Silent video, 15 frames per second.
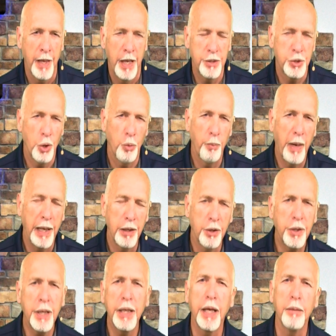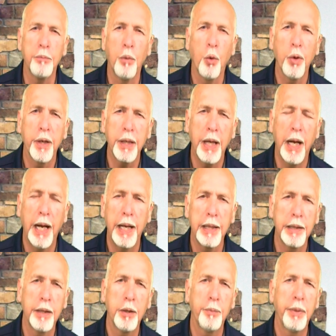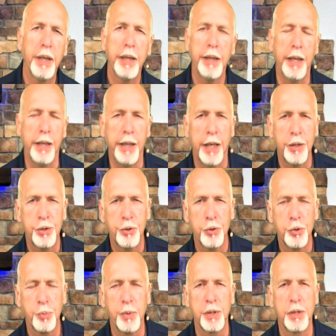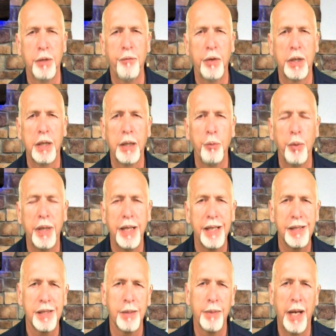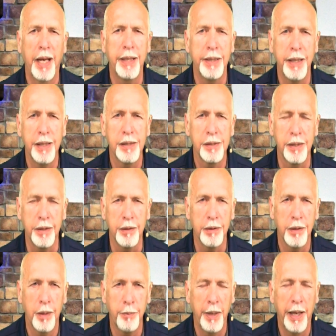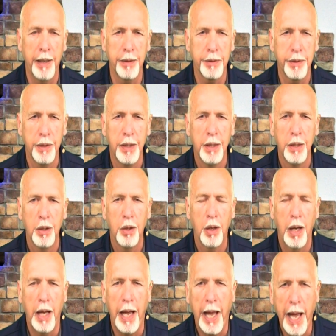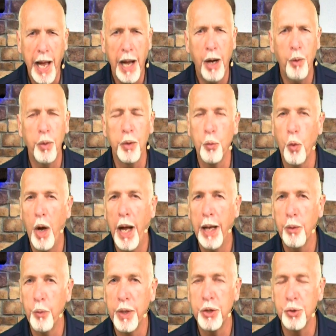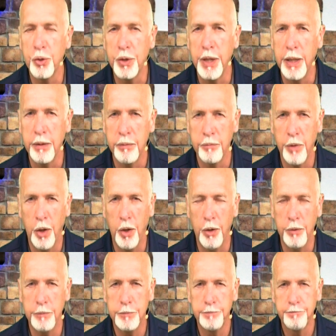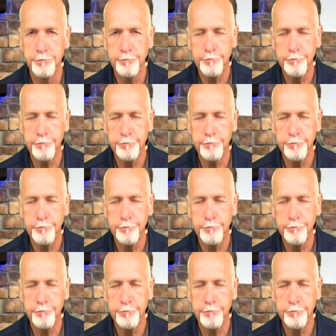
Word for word: And so, by looking at Mordecai a little bit and Esther specifically, we get some ideas here about how and why we should get involved.